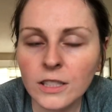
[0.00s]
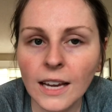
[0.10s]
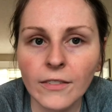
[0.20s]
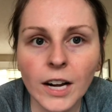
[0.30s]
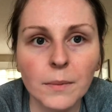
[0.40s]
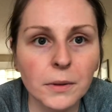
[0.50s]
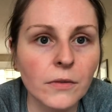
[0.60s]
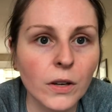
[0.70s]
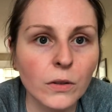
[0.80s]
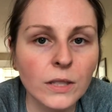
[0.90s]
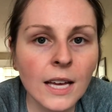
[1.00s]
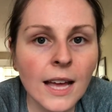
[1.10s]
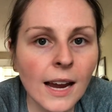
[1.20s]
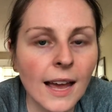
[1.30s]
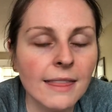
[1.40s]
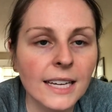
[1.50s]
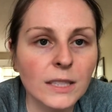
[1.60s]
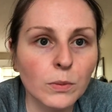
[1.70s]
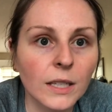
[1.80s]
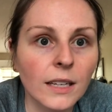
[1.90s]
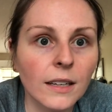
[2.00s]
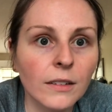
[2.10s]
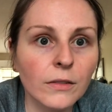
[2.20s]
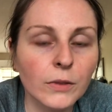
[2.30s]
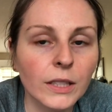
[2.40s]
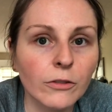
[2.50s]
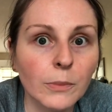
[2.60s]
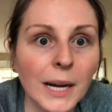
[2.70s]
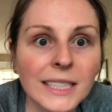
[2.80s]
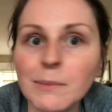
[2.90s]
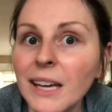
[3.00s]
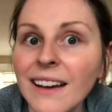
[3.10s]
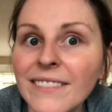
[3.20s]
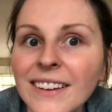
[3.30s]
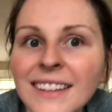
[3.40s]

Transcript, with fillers: I have a couple of those and that's what it really reminds me of.